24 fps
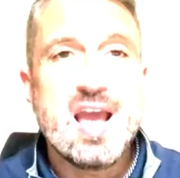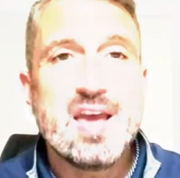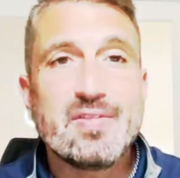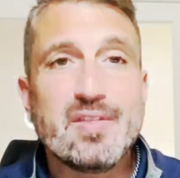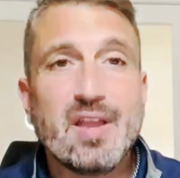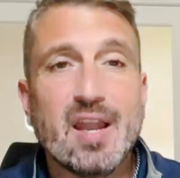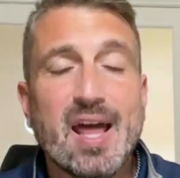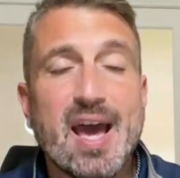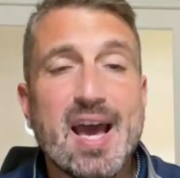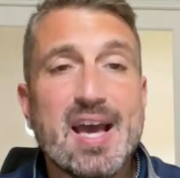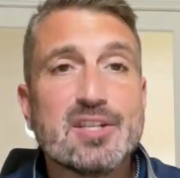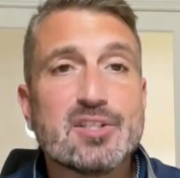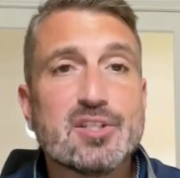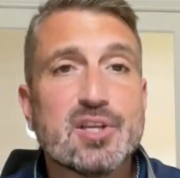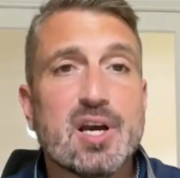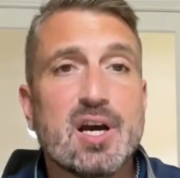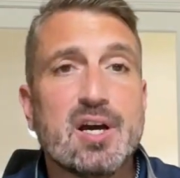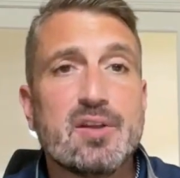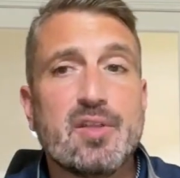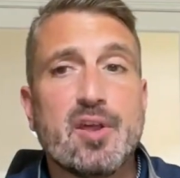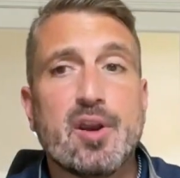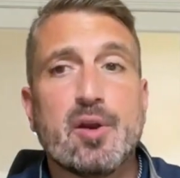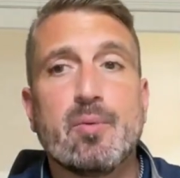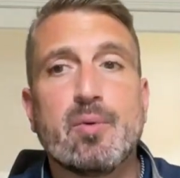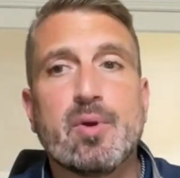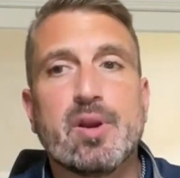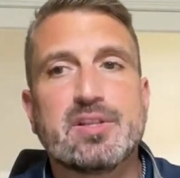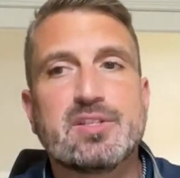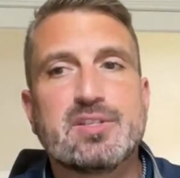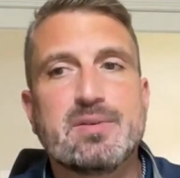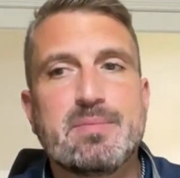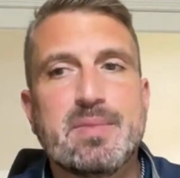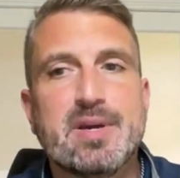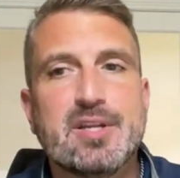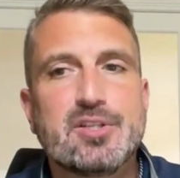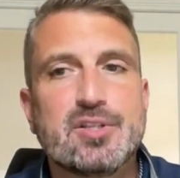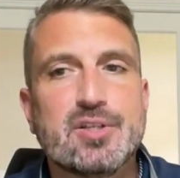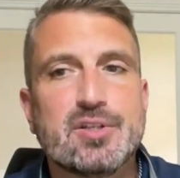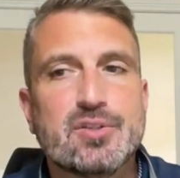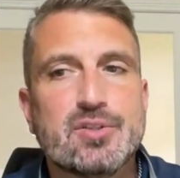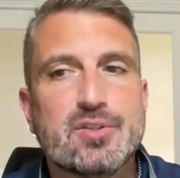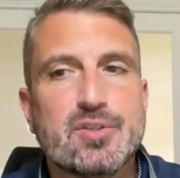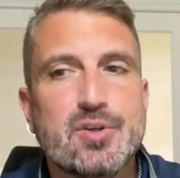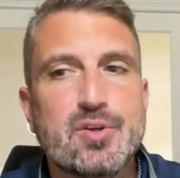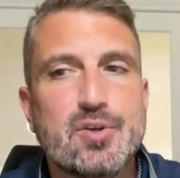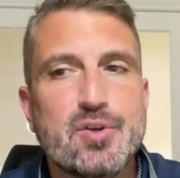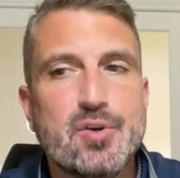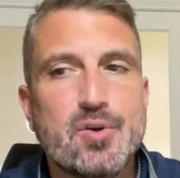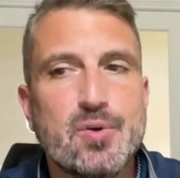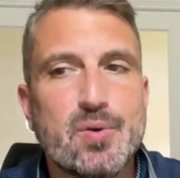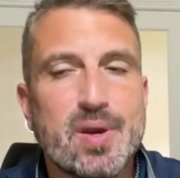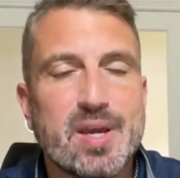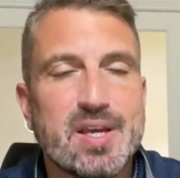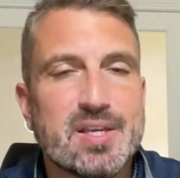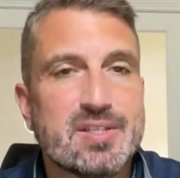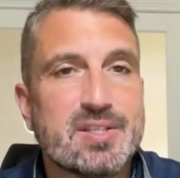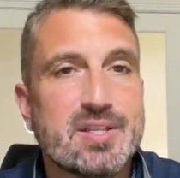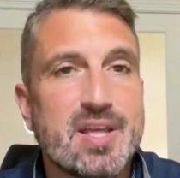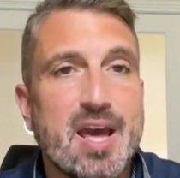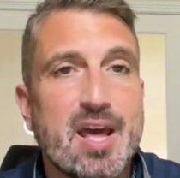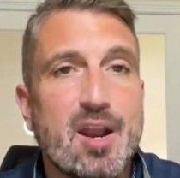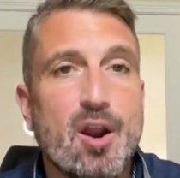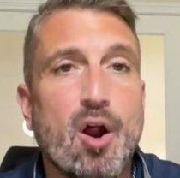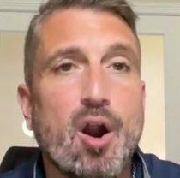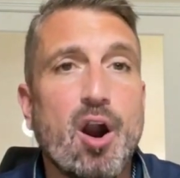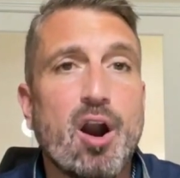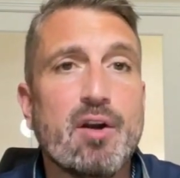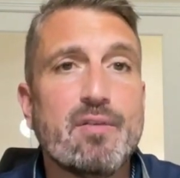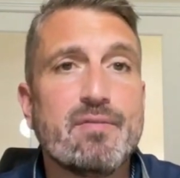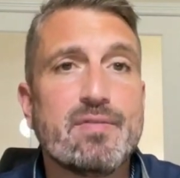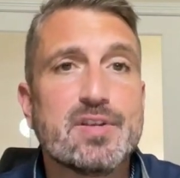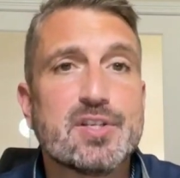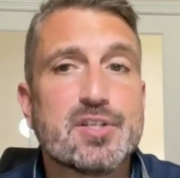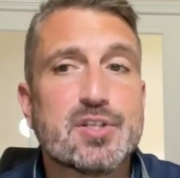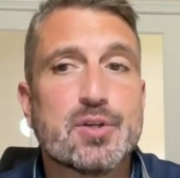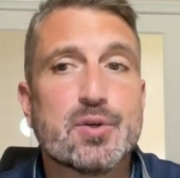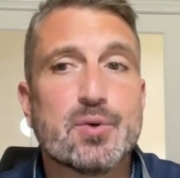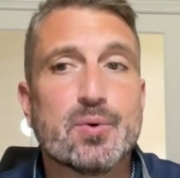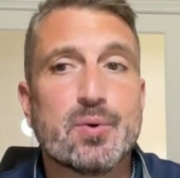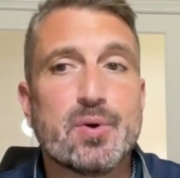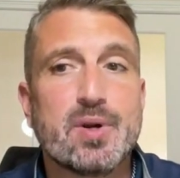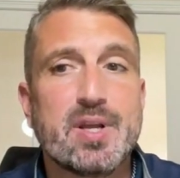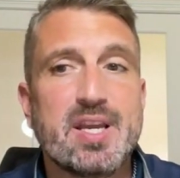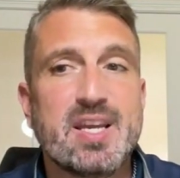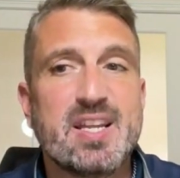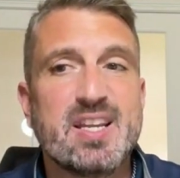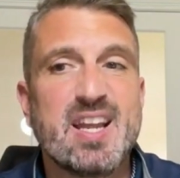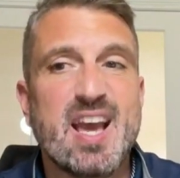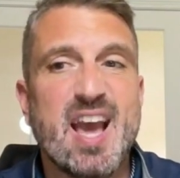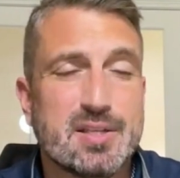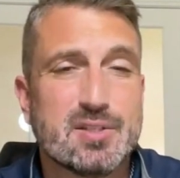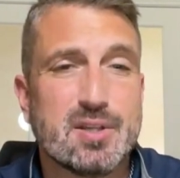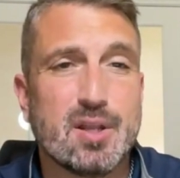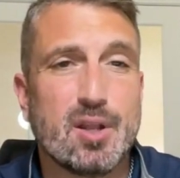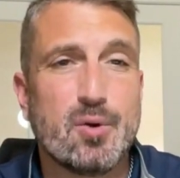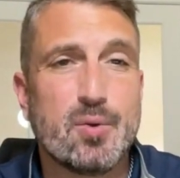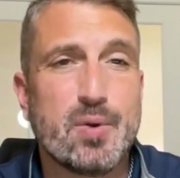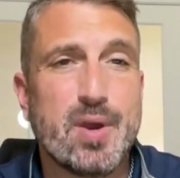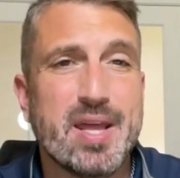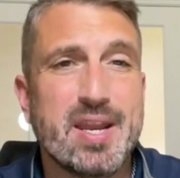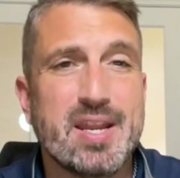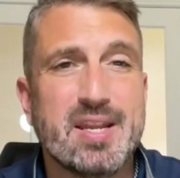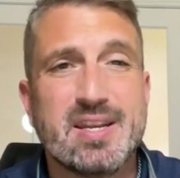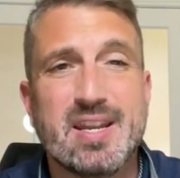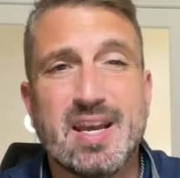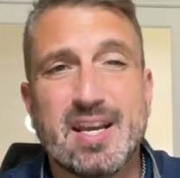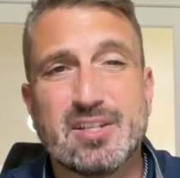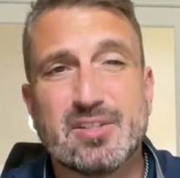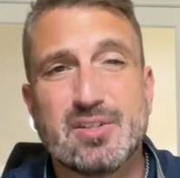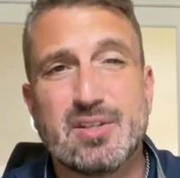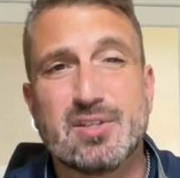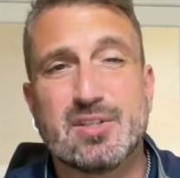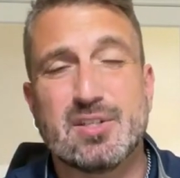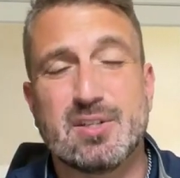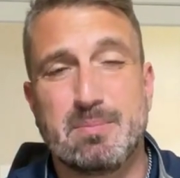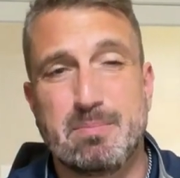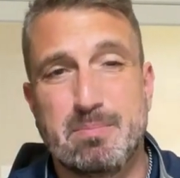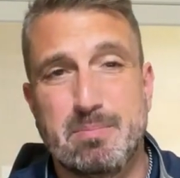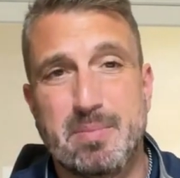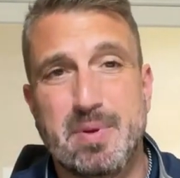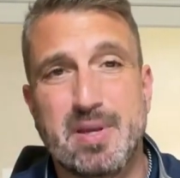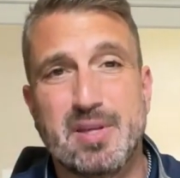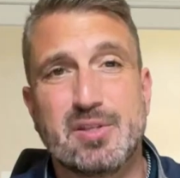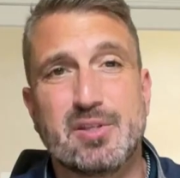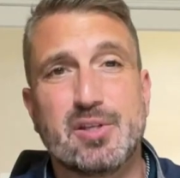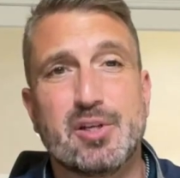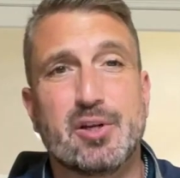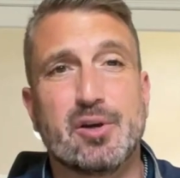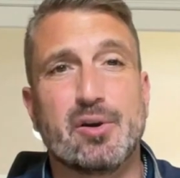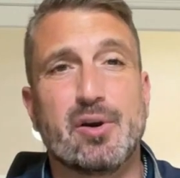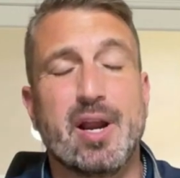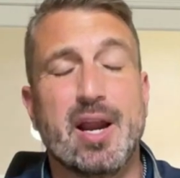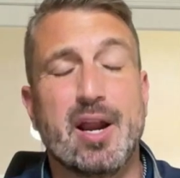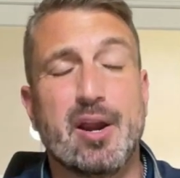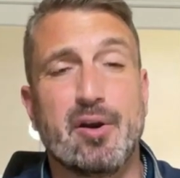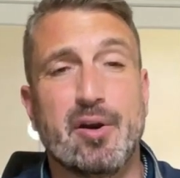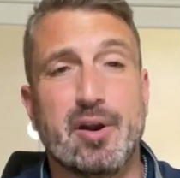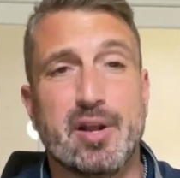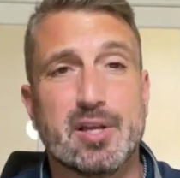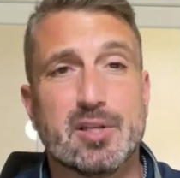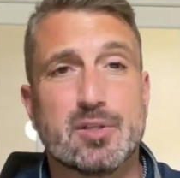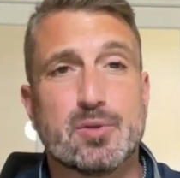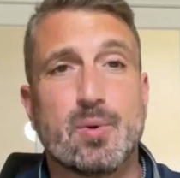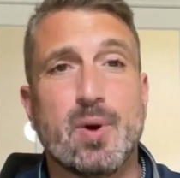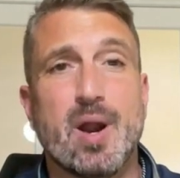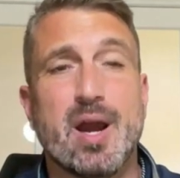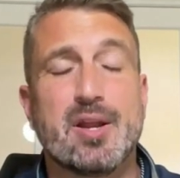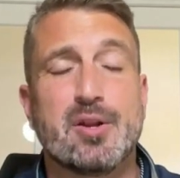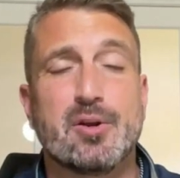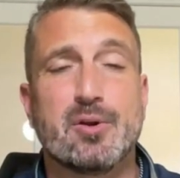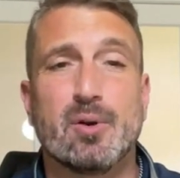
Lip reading: And the last con that I wanted to mention to you is that Harvest Green is located next to some busier areas, right?